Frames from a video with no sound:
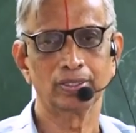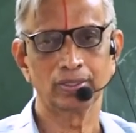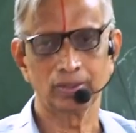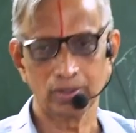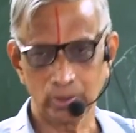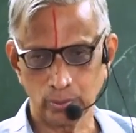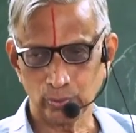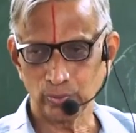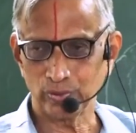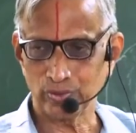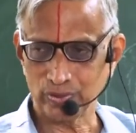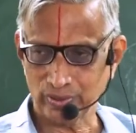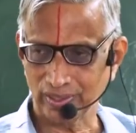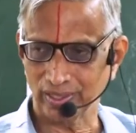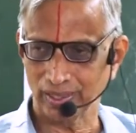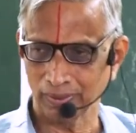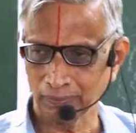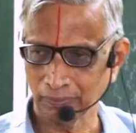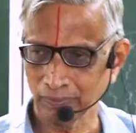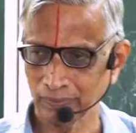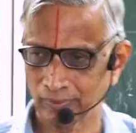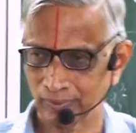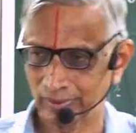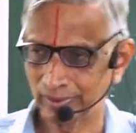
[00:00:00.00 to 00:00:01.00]
Liouville's
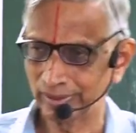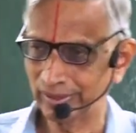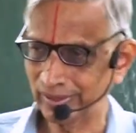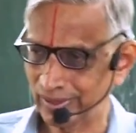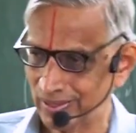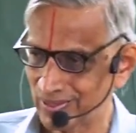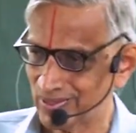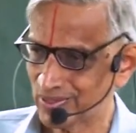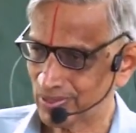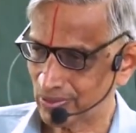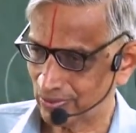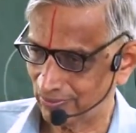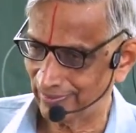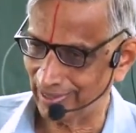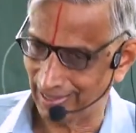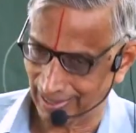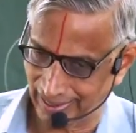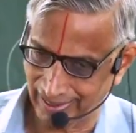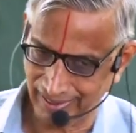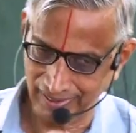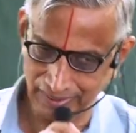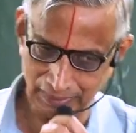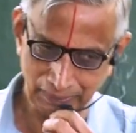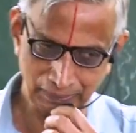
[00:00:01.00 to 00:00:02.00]
theorem is
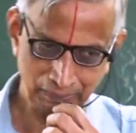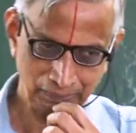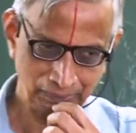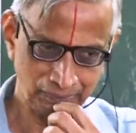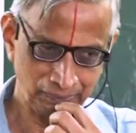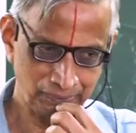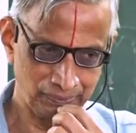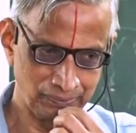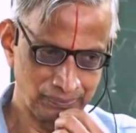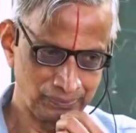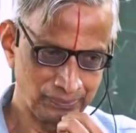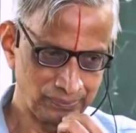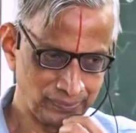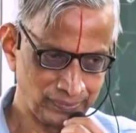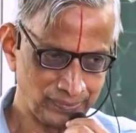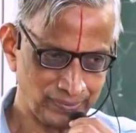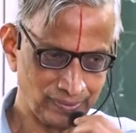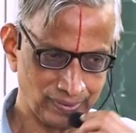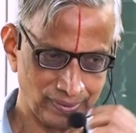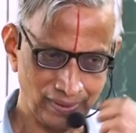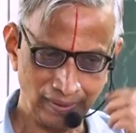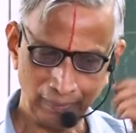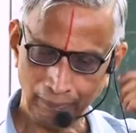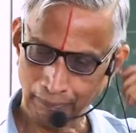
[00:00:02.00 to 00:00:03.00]
valid.
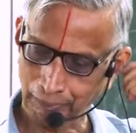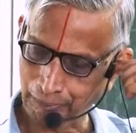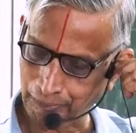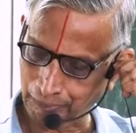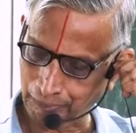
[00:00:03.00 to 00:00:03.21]
Okay.